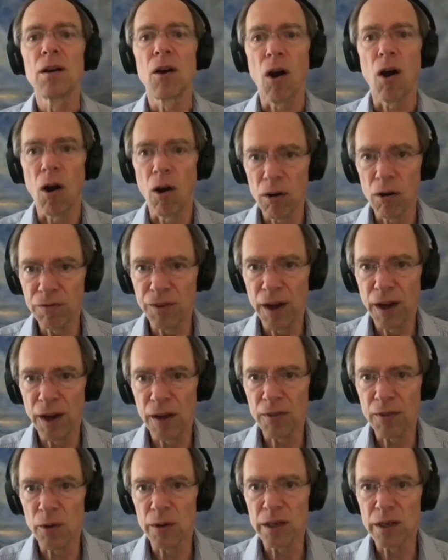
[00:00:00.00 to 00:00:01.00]

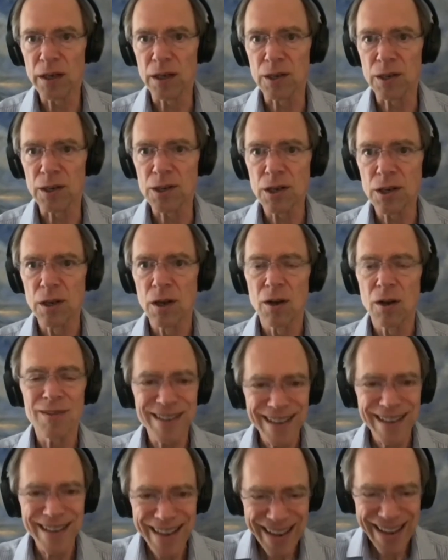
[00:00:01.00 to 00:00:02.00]
horrifying though it is
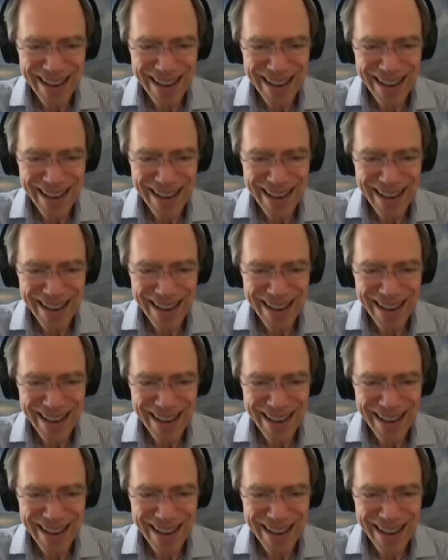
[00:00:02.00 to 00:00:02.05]
it's